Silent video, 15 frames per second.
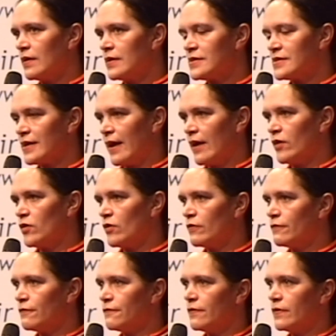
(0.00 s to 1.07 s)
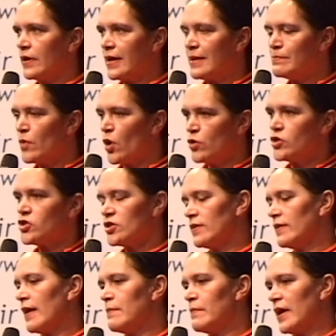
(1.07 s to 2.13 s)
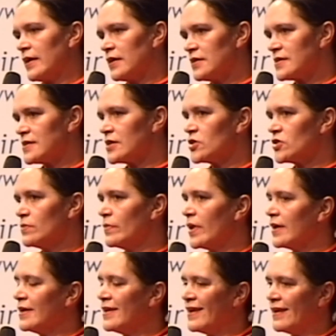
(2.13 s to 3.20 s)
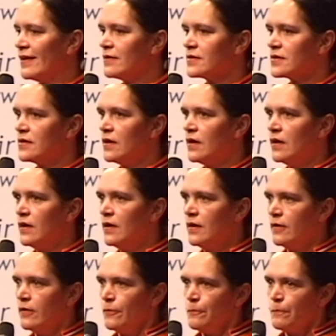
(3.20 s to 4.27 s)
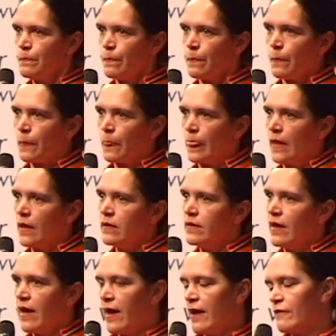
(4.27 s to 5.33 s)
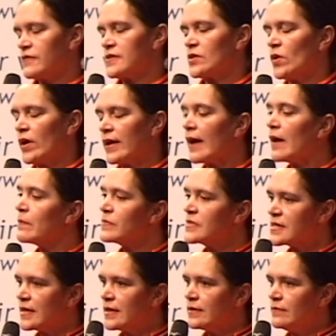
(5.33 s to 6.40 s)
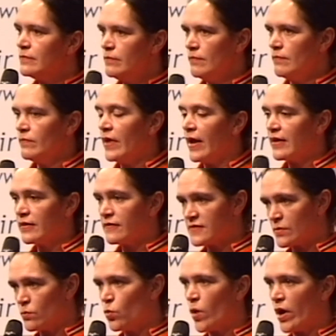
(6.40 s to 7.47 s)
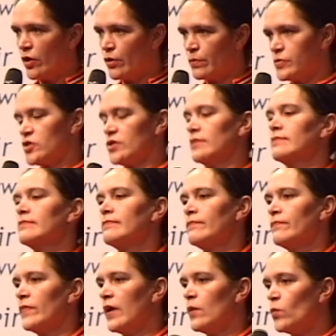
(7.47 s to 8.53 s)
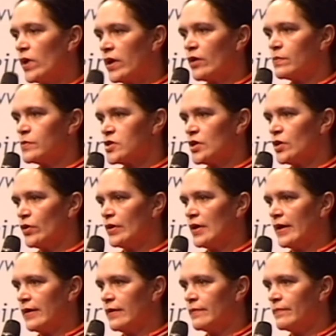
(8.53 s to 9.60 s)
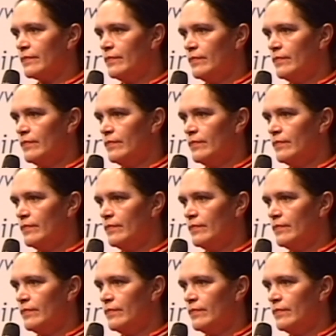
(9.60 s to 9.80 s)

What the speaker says: It's out of emotion they make a decision, but yet the health side comes in and gives them one option, and one option only.